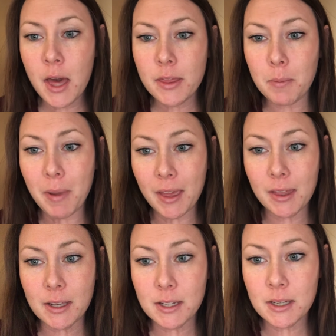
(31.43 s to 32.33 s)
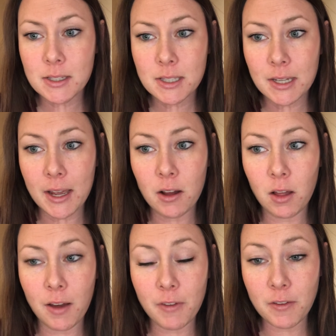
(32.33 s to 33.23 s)
the Bailey Scale
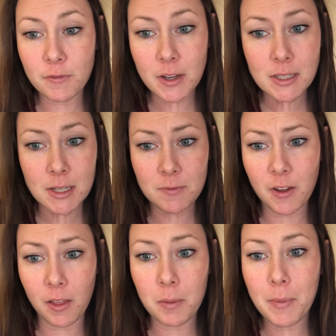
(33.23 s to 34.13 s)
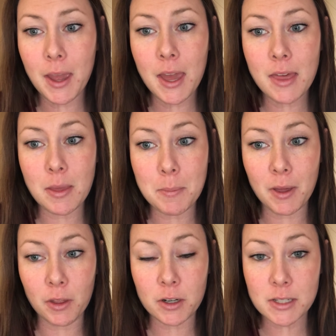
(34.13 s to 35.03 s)
of Infant Development, and the
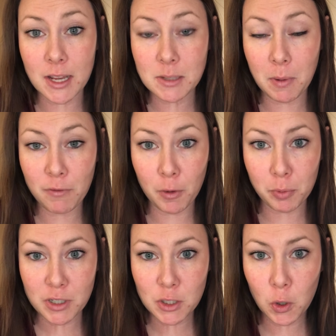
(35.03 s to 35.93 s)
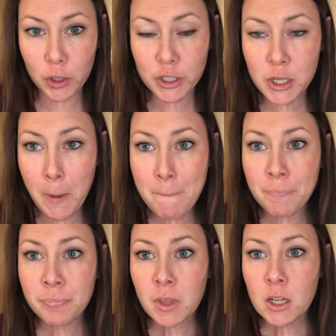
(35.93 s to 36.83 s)
Miller Assessment for preschoolers.
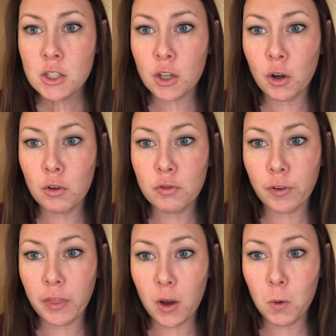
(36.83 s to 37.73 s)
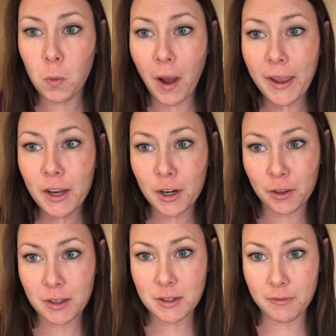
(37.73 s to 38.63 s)
So for the Hawaii
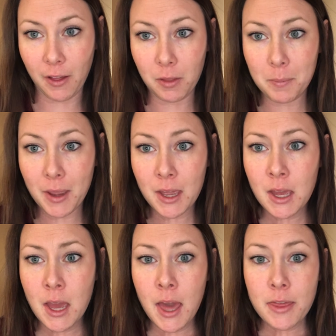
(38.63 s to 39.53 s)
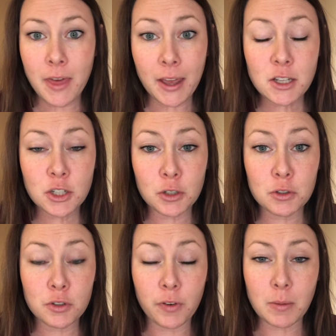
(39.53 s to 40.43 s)
Early Development, that is
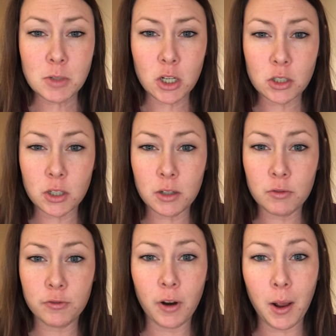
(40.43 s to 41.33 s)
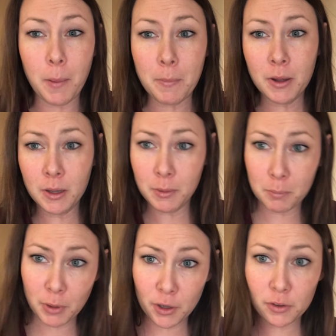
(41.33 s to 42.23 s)
used from children from
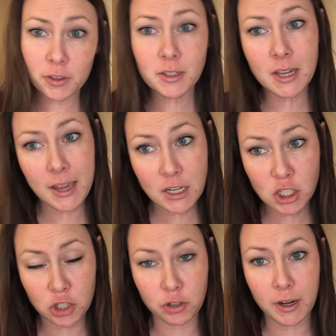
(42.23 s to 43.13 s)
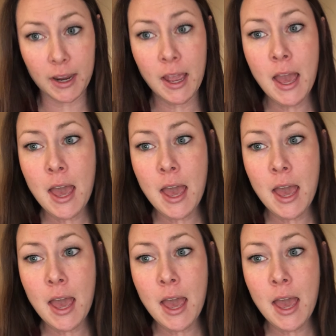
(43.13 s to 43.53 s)
birth to age 3,